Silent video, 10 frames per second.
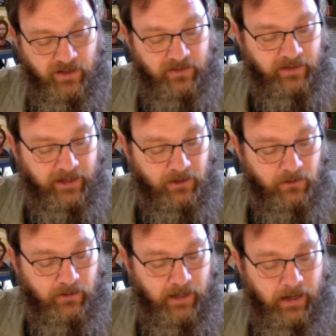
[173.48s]
is
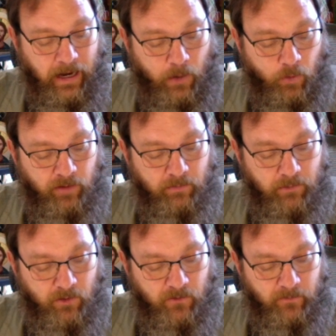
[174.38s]
inner and outward
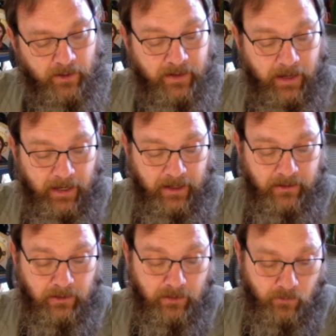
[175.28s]
movement.
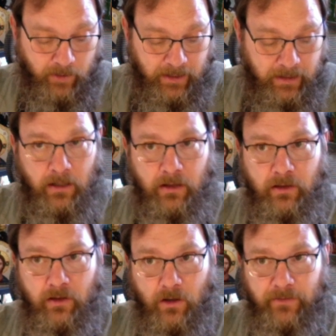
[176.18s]
And 3, the
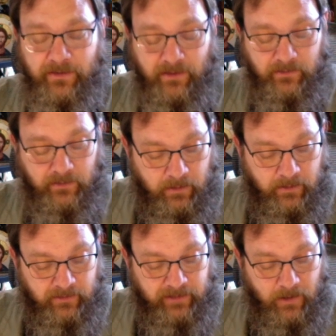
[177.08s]
nervous system,
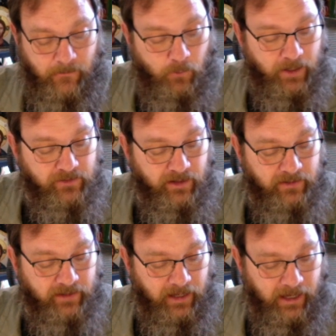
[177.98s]
the center of which
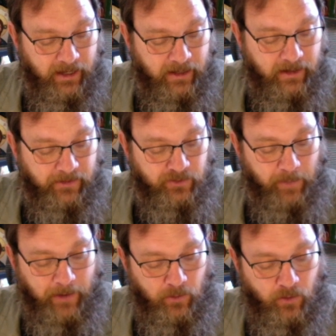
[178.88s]
is the head and the
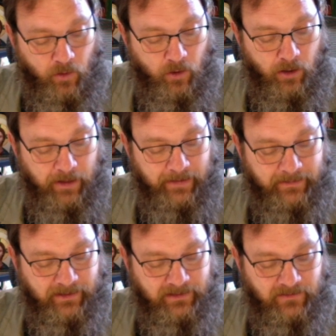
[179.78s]
spinal cord and the
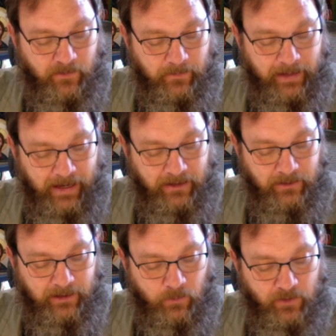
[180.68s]
system of
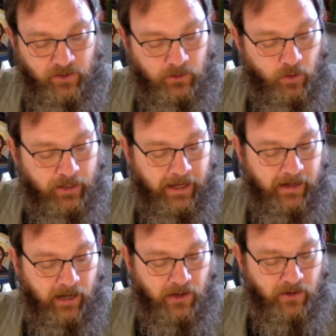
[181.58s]
ganglia, which are
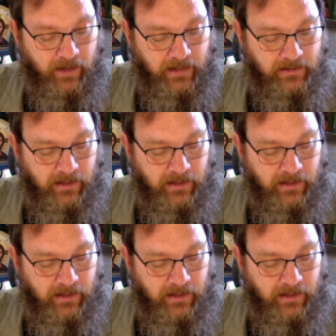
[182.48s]
located underneath the